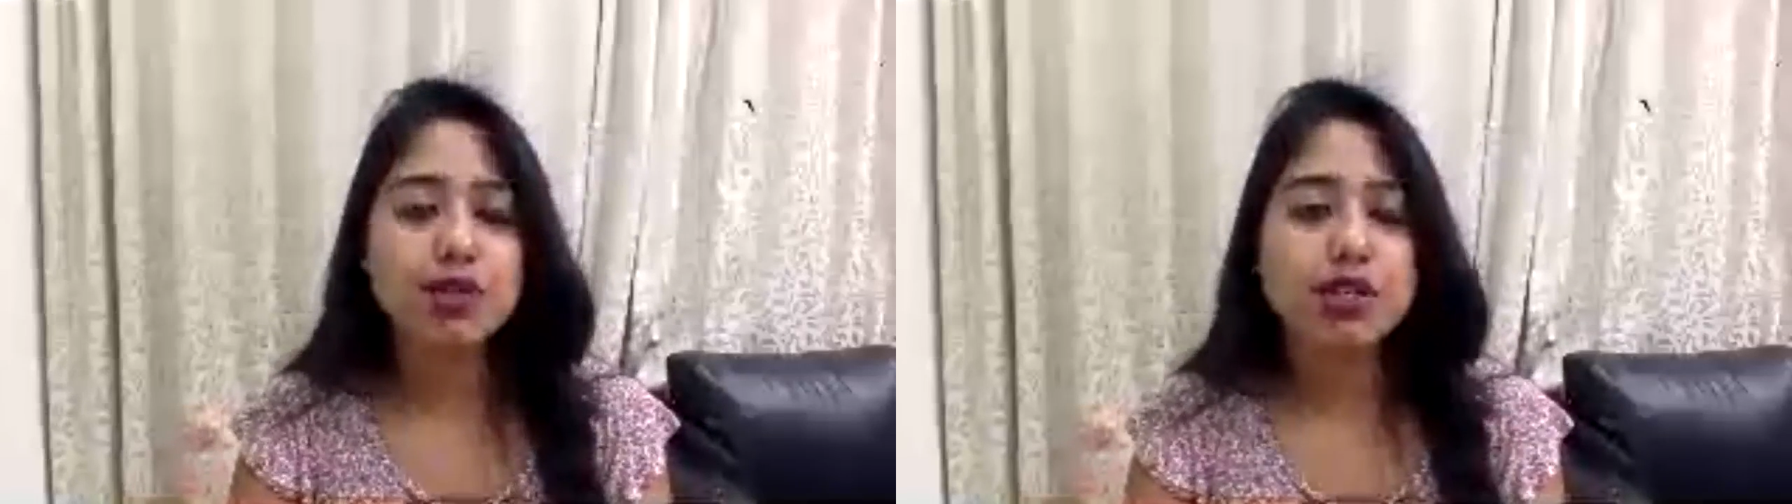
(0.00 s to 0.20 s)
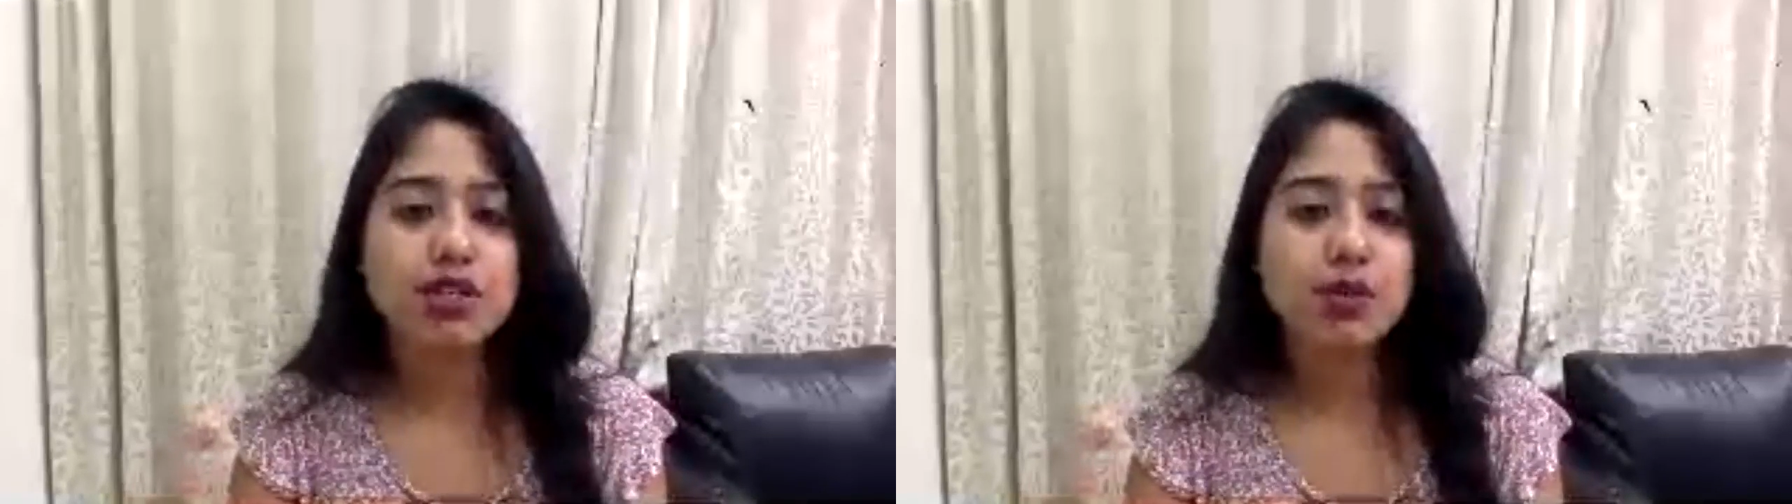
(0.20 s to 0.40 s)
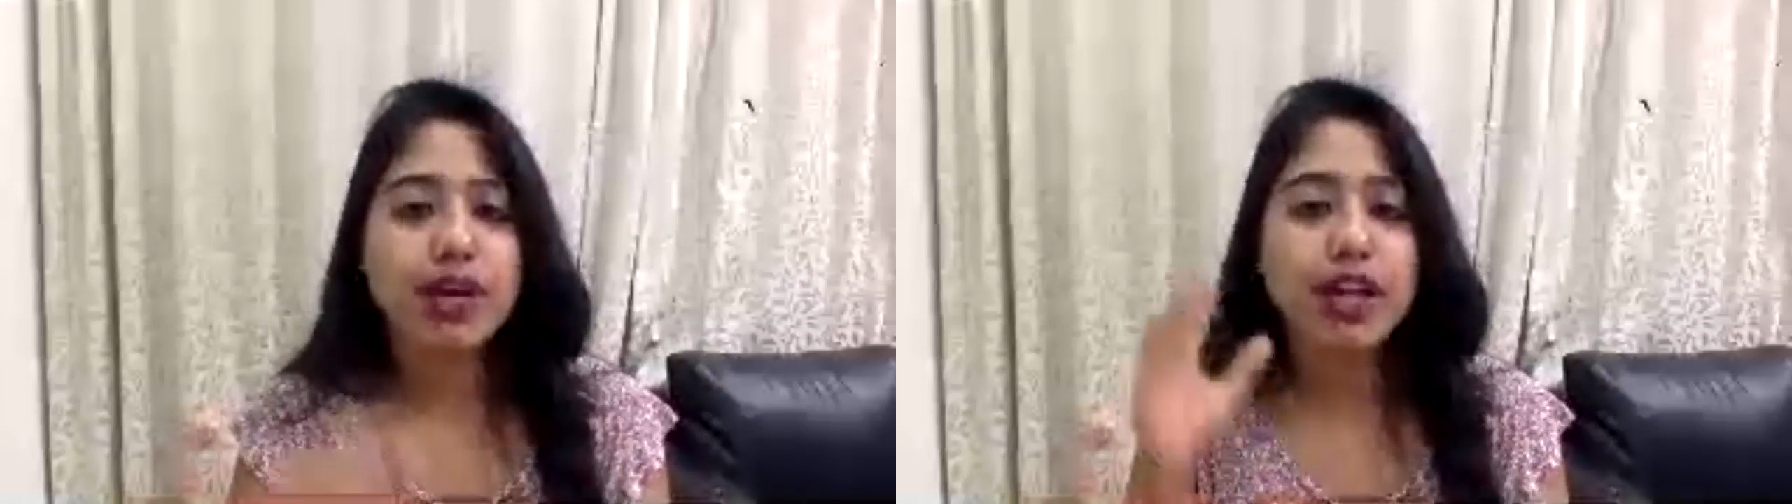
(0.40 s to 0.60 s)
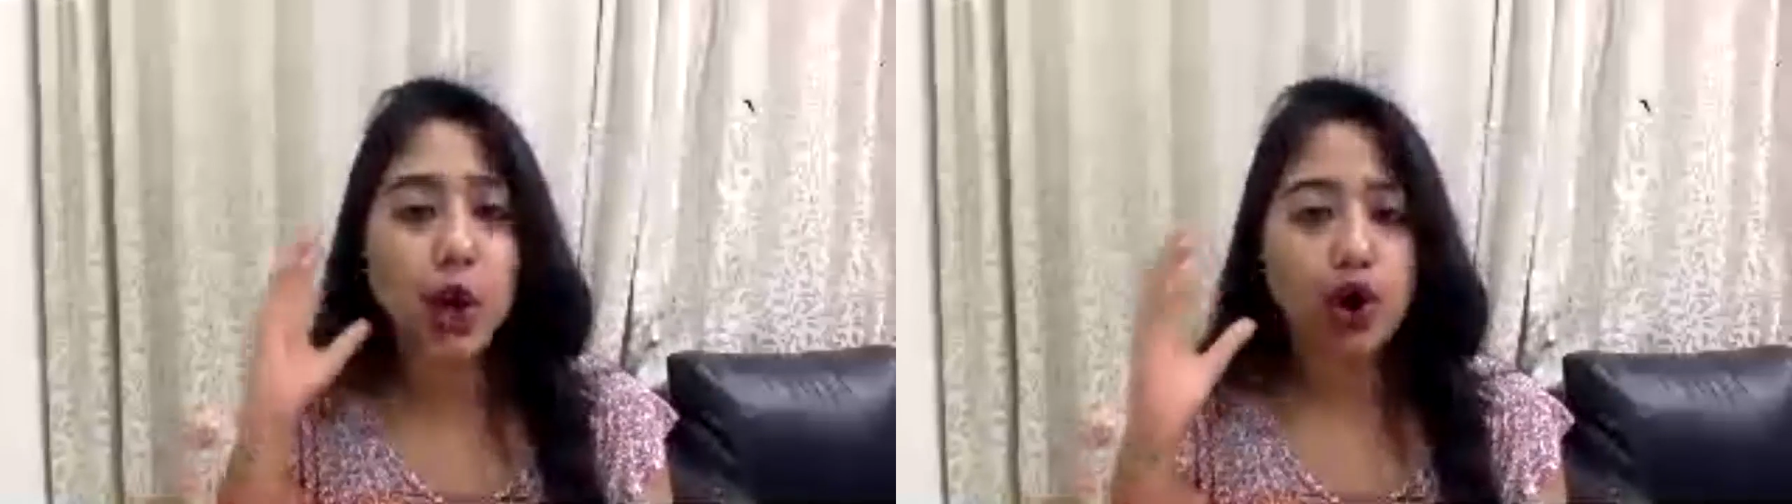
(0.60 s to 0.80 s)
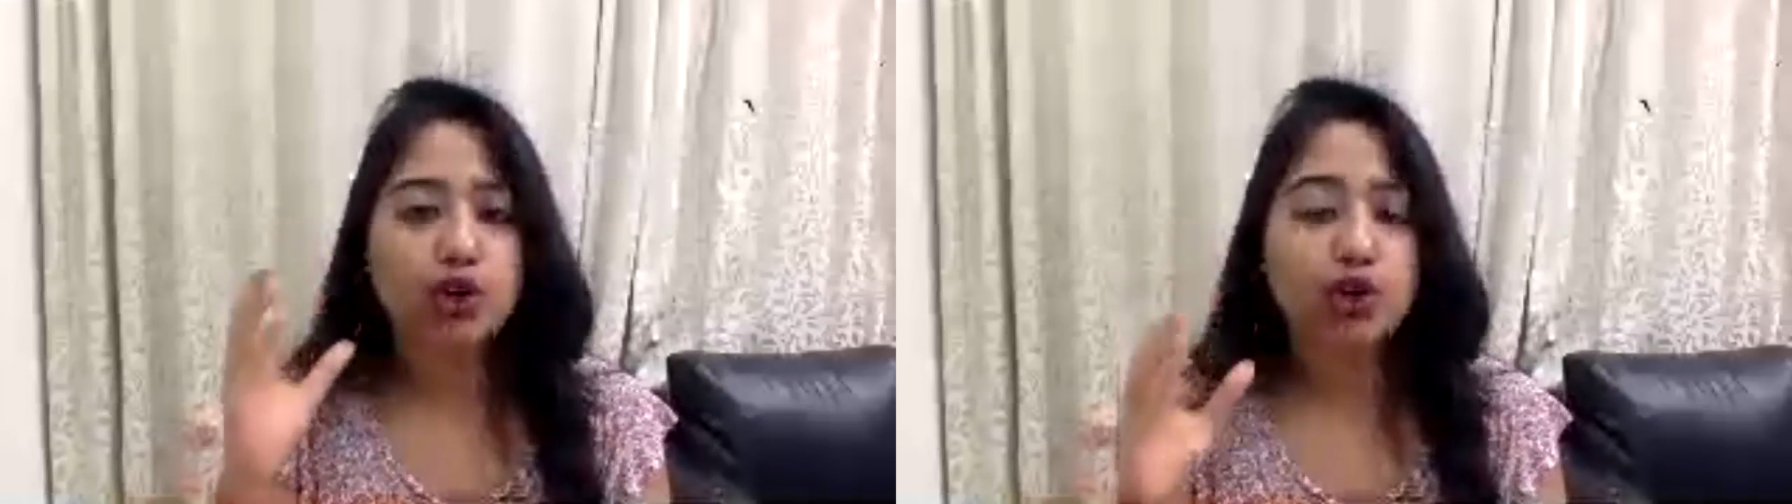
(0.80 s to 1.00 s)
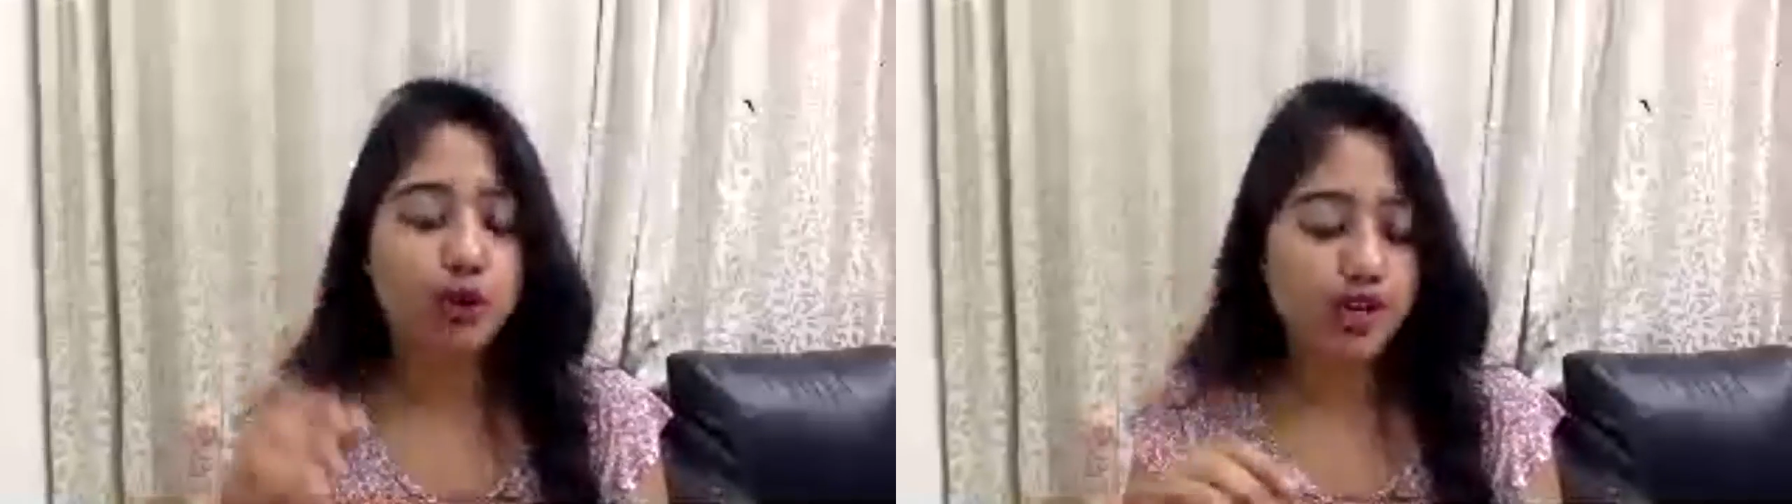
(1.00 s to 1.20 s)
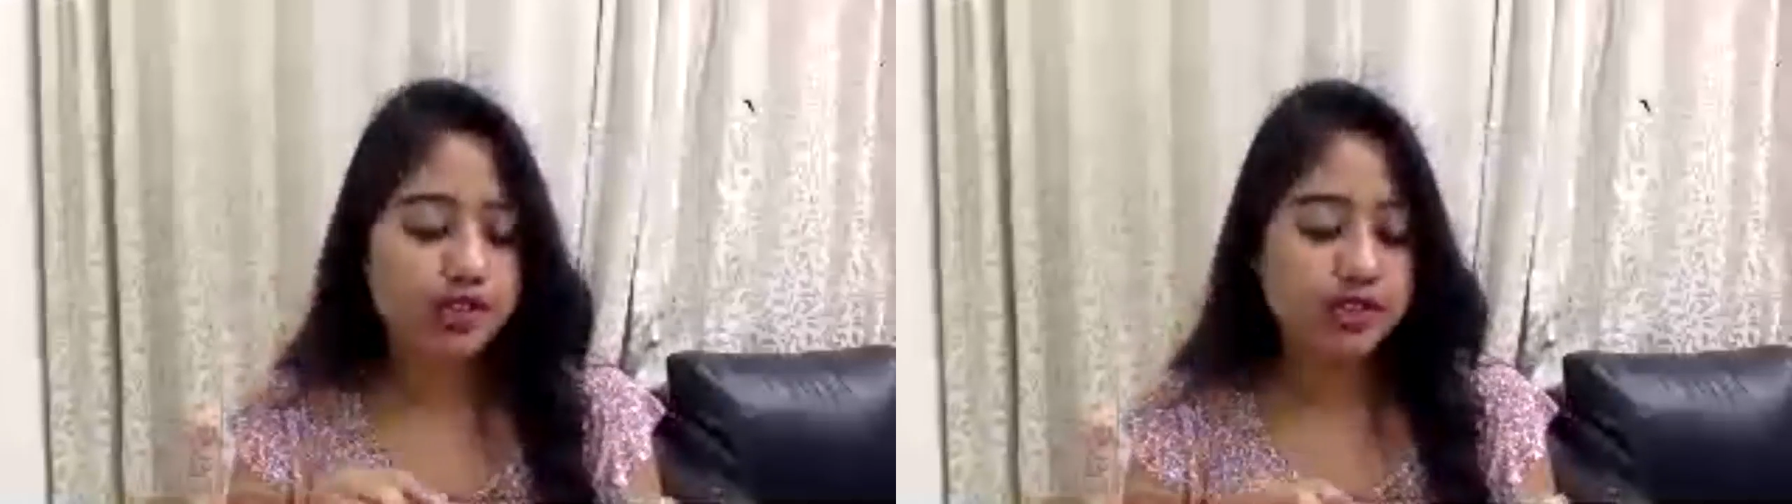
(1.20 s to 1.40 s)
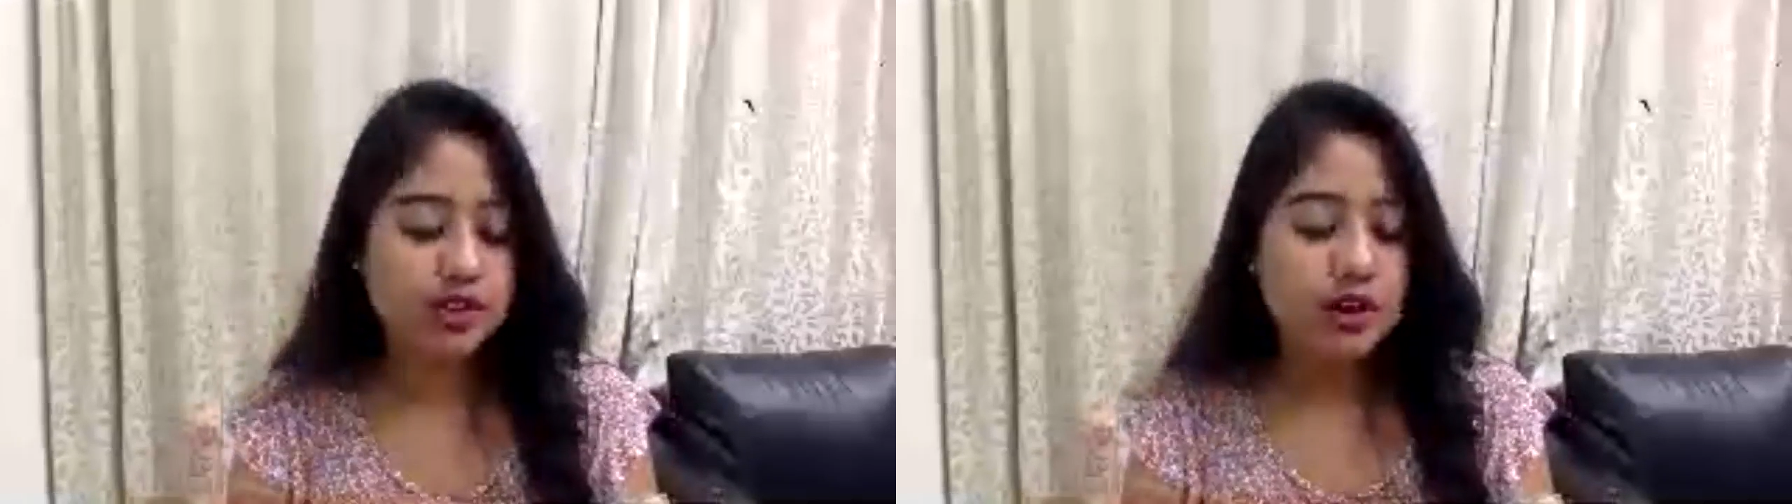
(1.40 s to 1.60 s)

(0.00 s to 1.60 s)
and I would say it's a very thought through